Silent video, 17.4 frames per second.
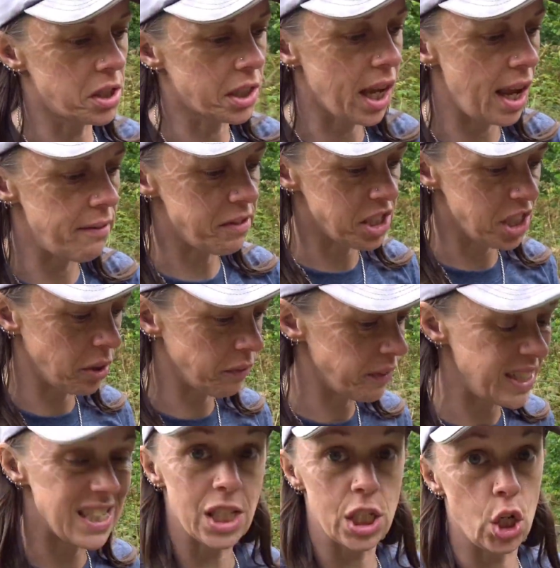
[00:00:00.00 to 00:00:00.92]
cave itself
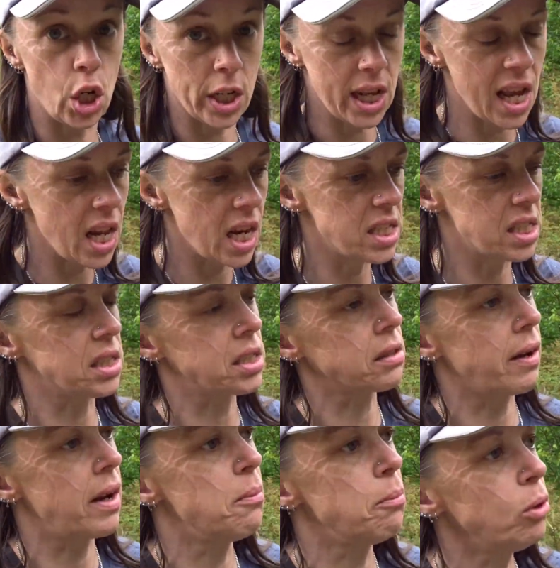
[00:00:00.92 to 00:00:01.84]
is not. It is a
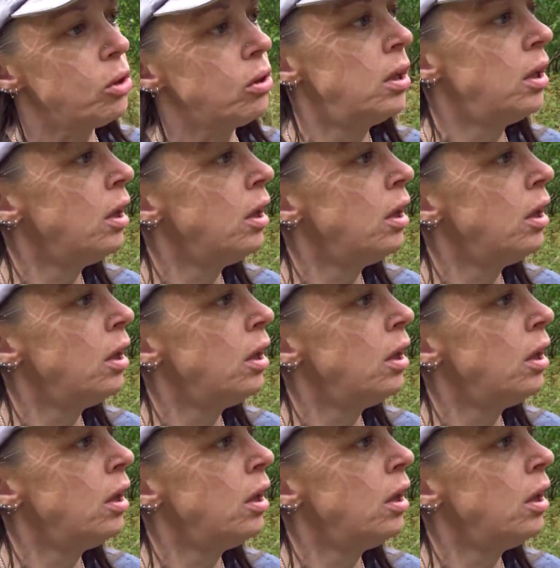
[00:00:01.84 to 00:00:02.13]
scramble.